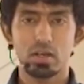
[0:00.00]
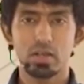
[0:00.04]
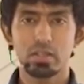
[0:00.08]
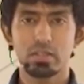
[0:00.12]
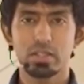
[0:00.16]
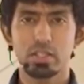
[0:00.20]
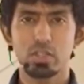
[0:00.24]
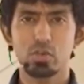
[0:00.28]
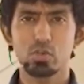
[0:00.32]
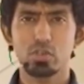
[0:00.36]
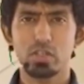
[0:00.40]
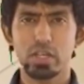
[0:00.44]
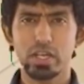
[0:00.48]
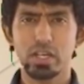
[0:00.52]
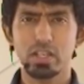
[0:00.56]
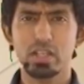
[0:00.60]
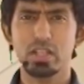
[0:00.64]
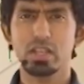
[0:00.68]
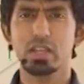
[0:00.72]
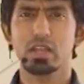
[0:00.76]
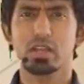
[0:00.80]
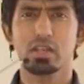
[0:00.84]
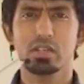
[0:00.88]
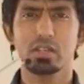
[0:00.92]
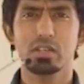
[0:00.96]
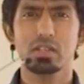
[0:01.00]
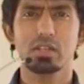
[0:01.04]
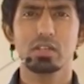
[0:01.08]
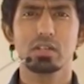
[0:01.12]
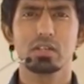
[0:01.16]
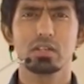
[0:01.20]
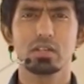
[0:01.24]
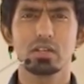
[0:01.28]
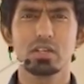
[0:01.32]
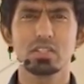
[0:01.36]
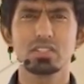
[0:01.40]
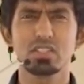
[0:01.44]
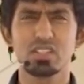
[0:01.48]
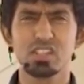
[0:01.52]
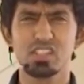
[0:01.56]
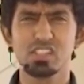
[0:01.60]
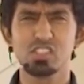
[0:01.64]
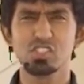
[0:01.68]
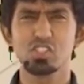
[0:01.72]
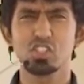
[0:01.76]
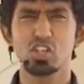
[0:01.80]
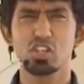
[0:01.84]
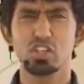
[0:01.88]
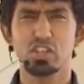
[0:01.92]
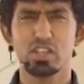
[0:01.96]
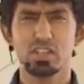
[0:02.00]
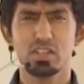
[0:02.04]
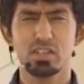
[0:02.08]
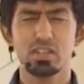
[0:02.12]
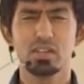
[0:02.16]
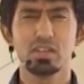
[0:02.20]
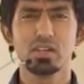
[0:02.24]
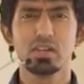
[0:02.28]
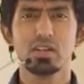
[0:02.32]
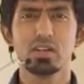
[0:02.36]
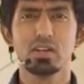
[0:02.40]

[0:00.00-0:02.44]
And then you try drinking it, it's a little salty.